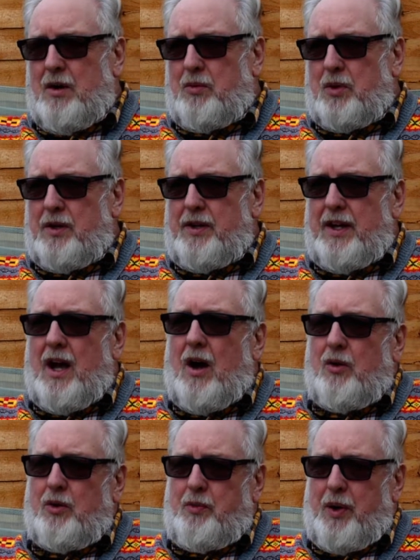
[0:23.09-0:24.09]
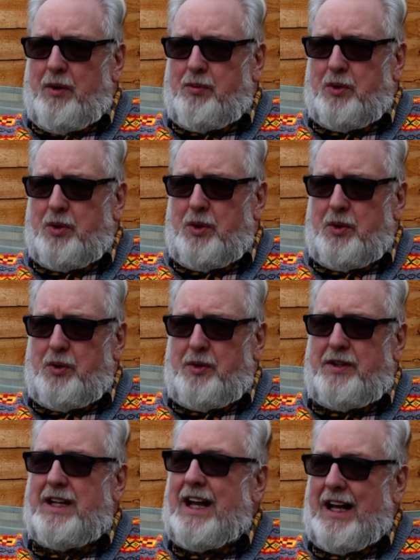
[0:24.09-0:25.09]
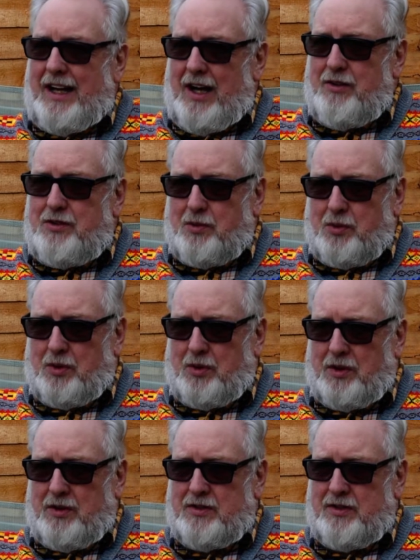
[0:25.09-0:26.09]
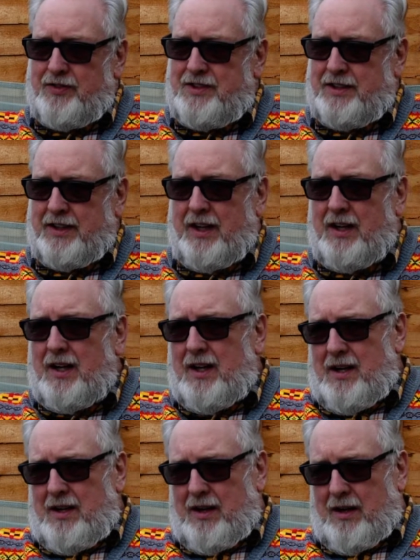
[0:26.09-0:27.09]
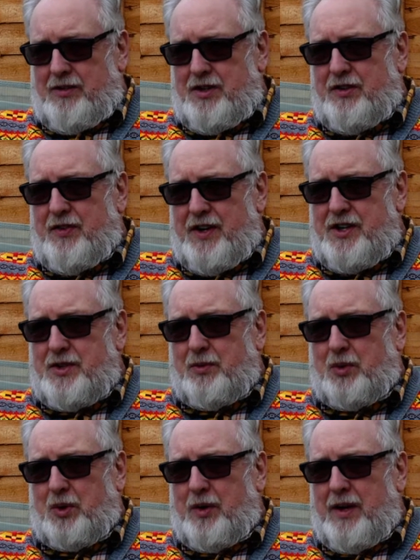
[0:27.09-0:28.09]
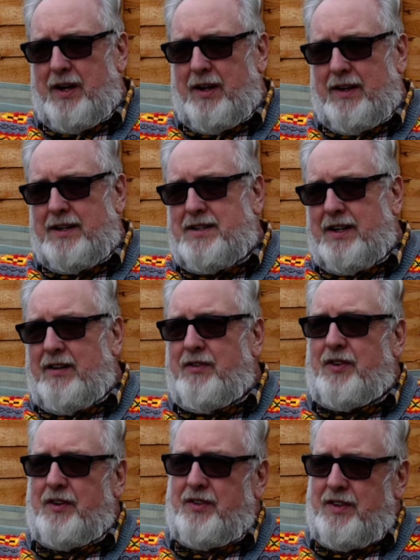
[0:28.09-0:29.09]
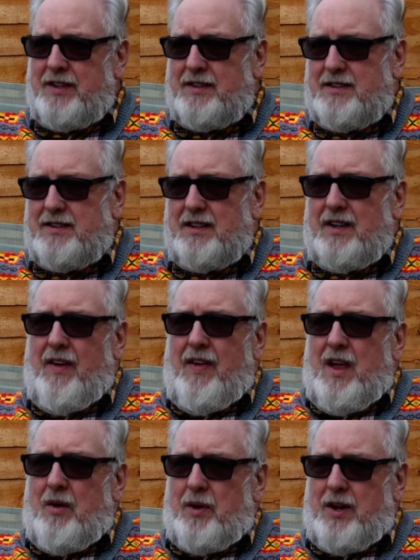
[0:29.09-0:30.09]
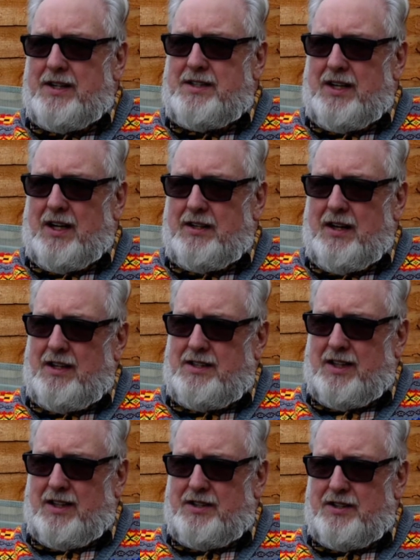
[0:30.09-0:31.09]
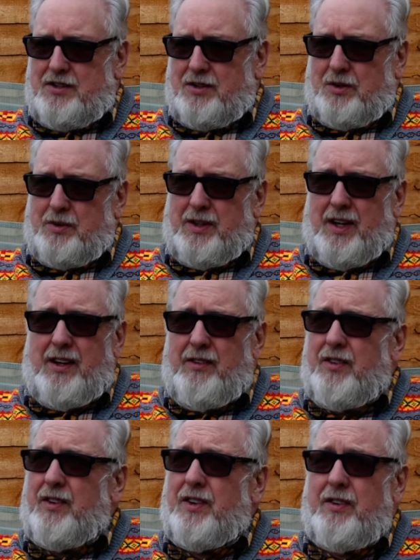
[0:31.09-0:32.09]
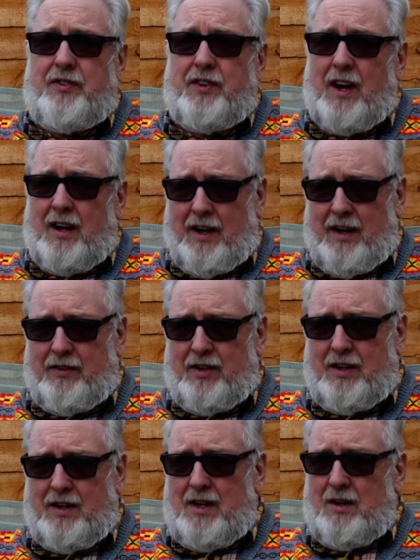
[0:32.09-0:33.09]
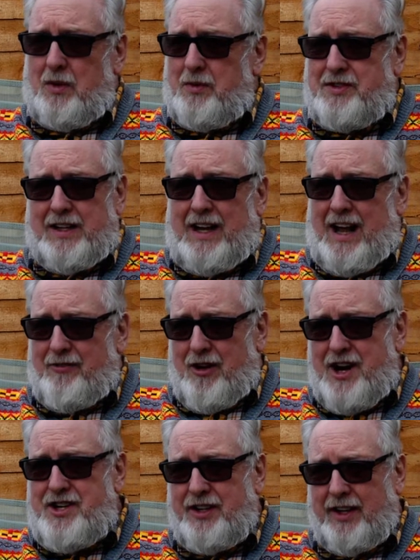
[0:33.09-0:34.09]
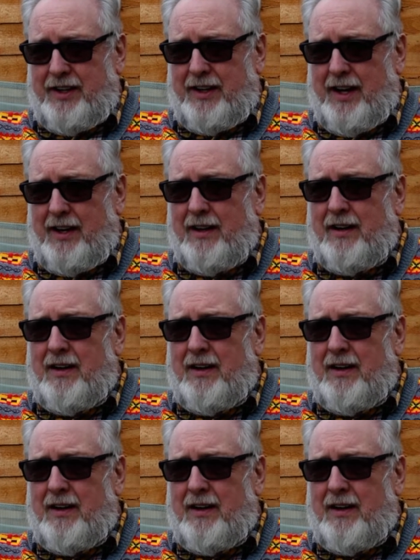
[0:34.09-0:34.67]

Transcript: were the old people who didn't go to war. Because obviously, you know, I just finished the war in the 1950s. When I started school in 1955. We still had rationing then.